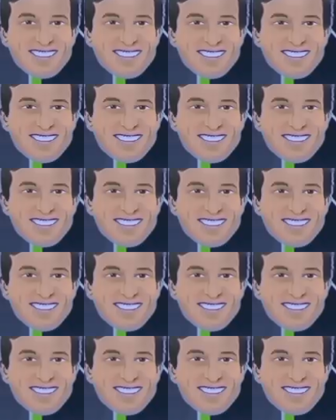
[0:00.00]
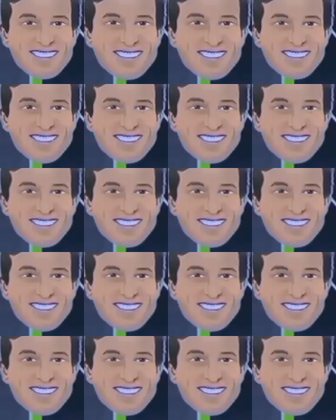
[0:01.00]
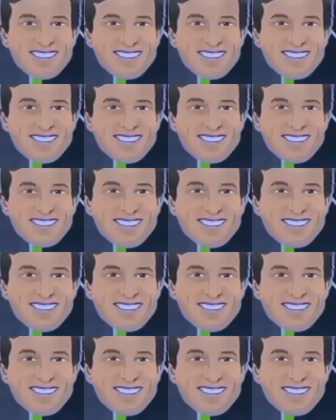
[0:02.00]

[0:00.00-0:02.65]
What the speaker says: The person shown says nothing.